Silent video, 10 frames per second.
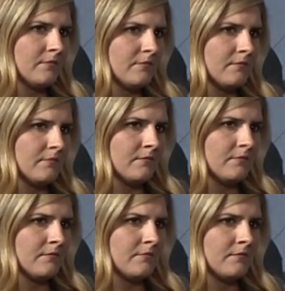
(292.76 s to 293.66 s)

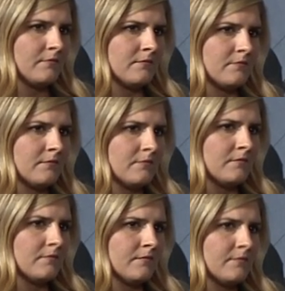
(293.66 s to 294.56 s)

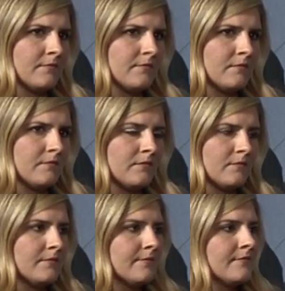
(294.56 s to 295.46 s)

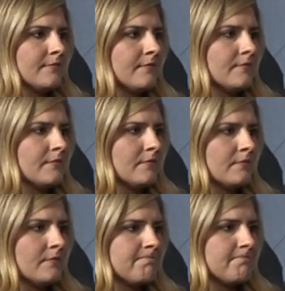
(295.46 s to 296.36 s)

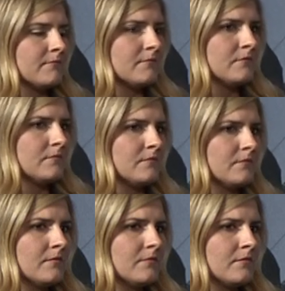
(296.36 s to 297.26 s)

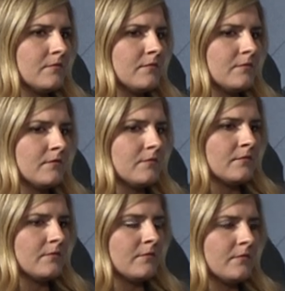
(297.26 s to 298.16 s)

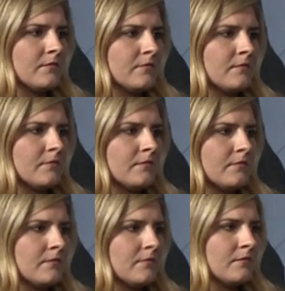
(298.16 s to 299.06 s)

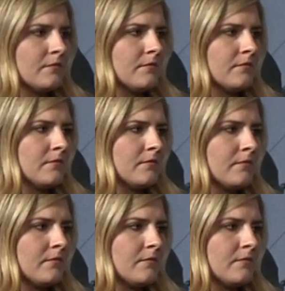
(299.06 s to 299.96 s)

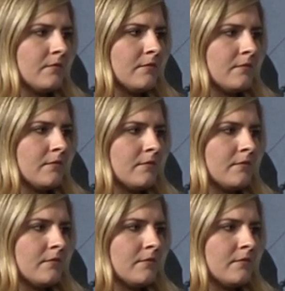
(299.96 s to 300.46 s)
No words are spoken by the person on screen.